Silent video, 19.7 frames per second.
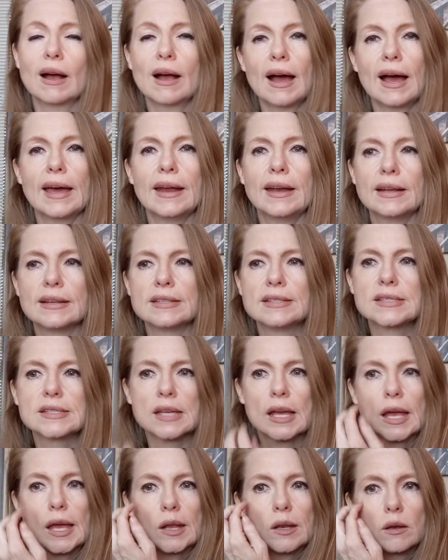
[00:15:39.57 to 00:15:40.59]

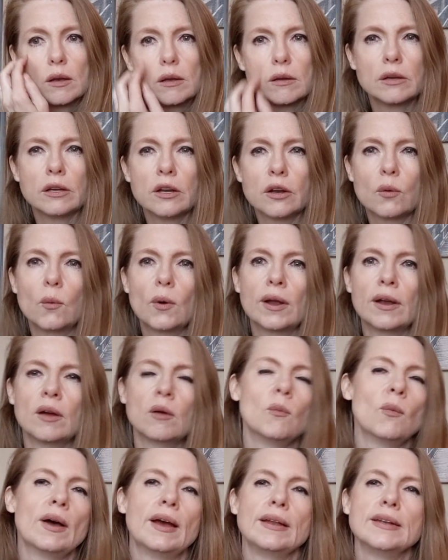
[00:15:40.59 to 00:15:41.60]
guidance and
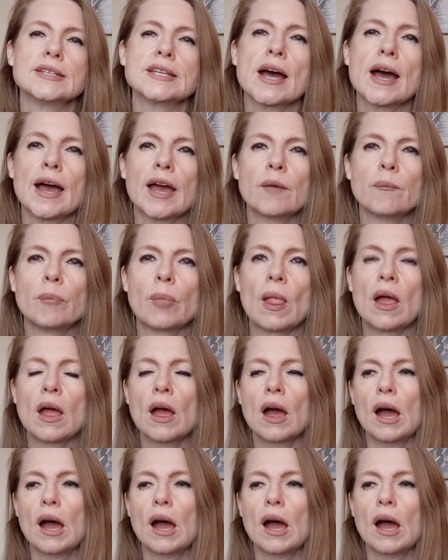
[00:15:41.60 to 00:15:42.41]
one-on-one time,